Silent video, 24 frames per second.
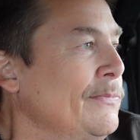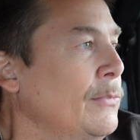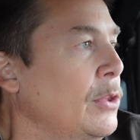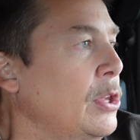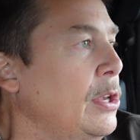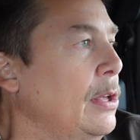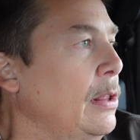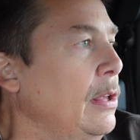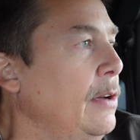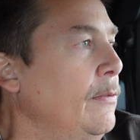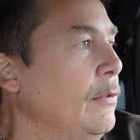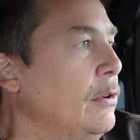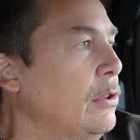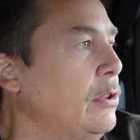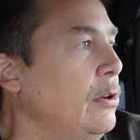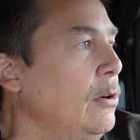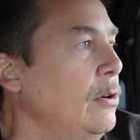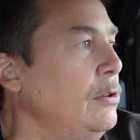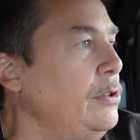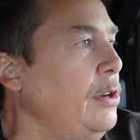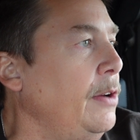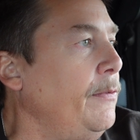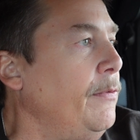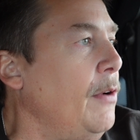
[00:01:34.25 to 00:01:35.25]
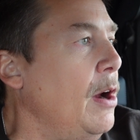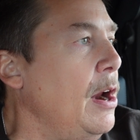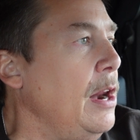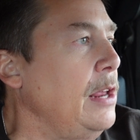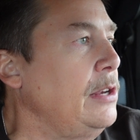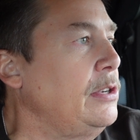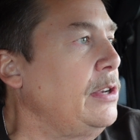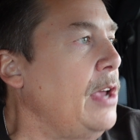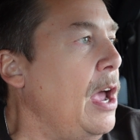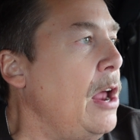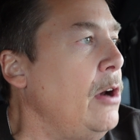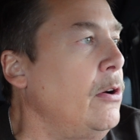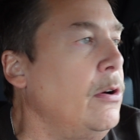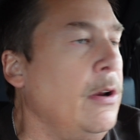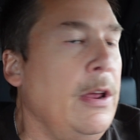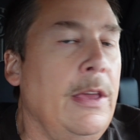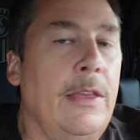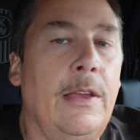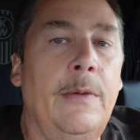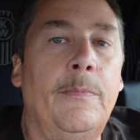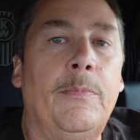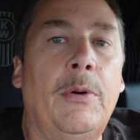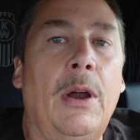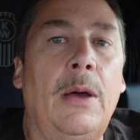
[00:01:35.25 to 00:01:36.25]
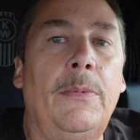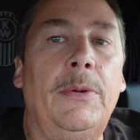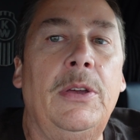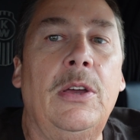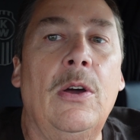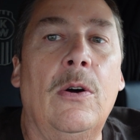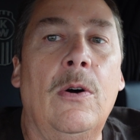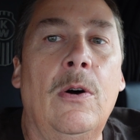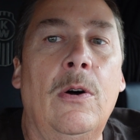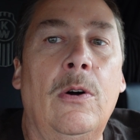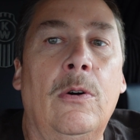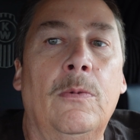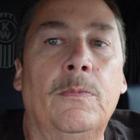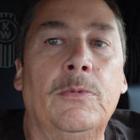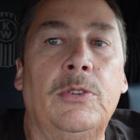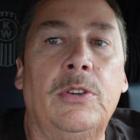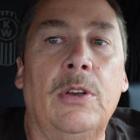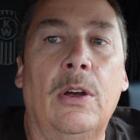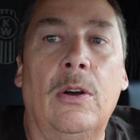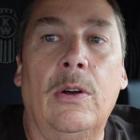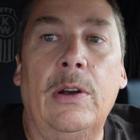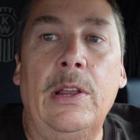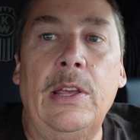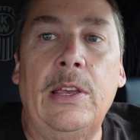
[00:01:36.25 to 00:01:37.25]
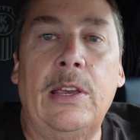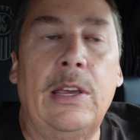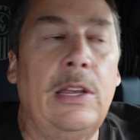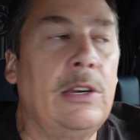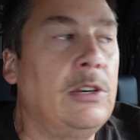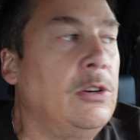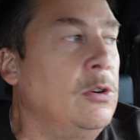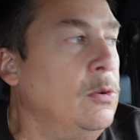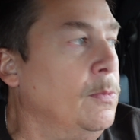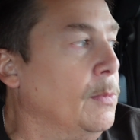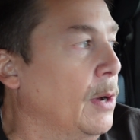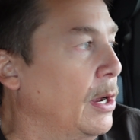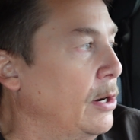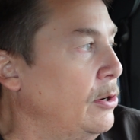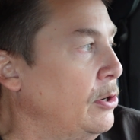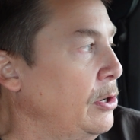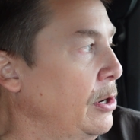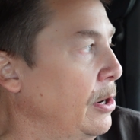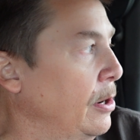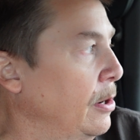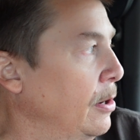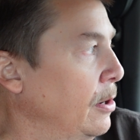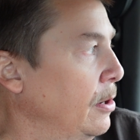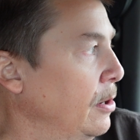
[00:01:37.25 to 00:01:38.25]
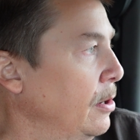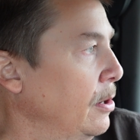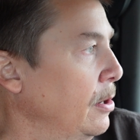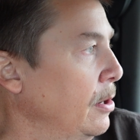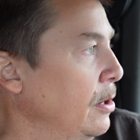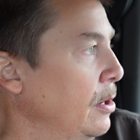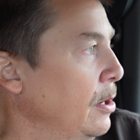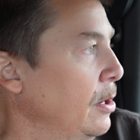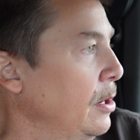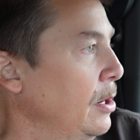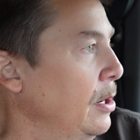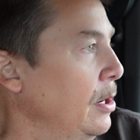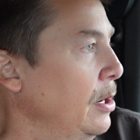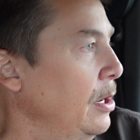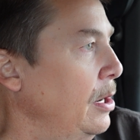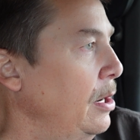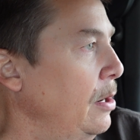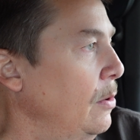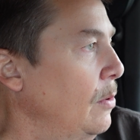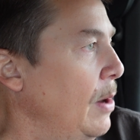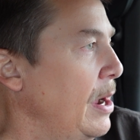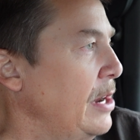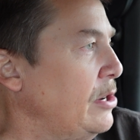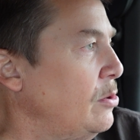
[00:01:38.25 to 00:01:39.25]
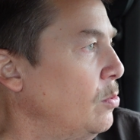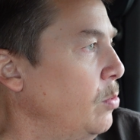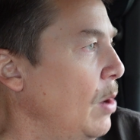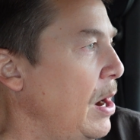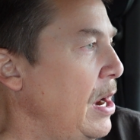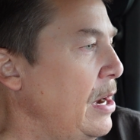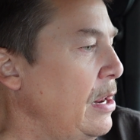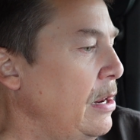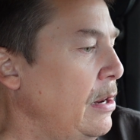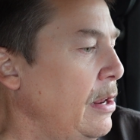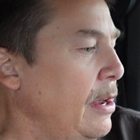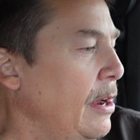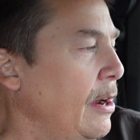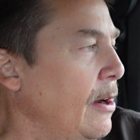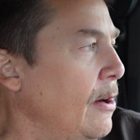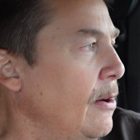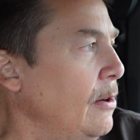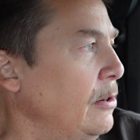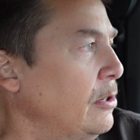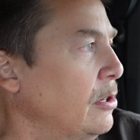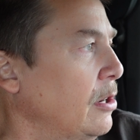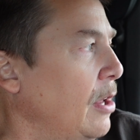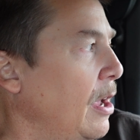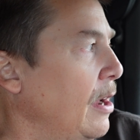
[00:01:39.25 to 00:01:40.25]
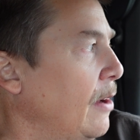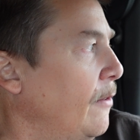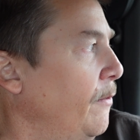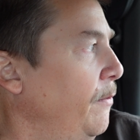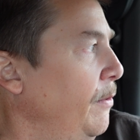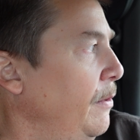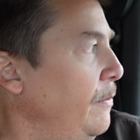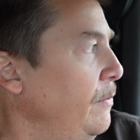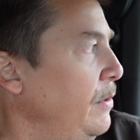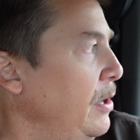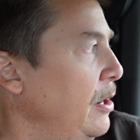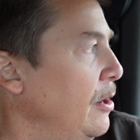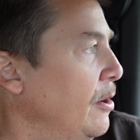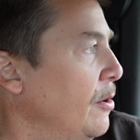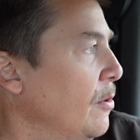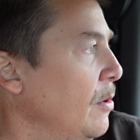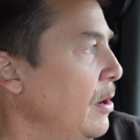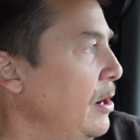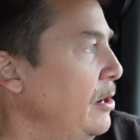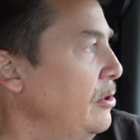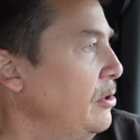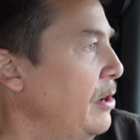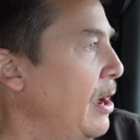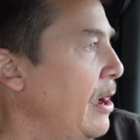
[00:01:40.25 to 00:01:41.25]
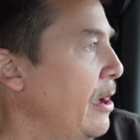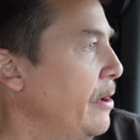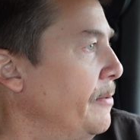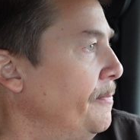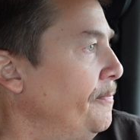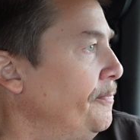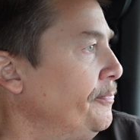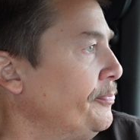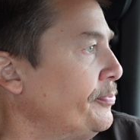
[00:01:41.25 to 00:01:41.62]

deliver Thursday, Friday, Saturday, then probably go home. So I didn't get too much. Anyway, it's raining here. It's like 50 degrees out.